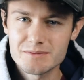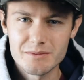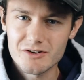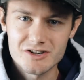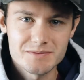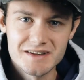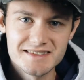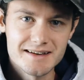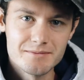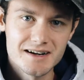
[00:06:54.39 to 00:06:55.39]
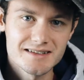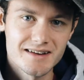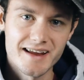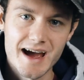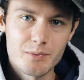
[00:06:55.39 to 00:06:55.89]
But I'm not going to spend 10 bucks
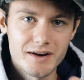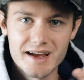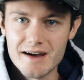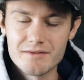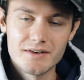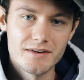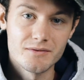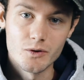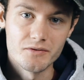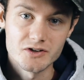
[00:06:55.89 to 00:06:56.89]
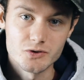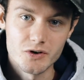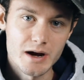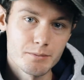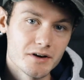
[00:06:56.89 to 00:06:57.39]
on an app when I have a fully functional
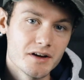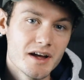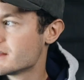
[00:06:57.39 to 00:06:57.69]
camera.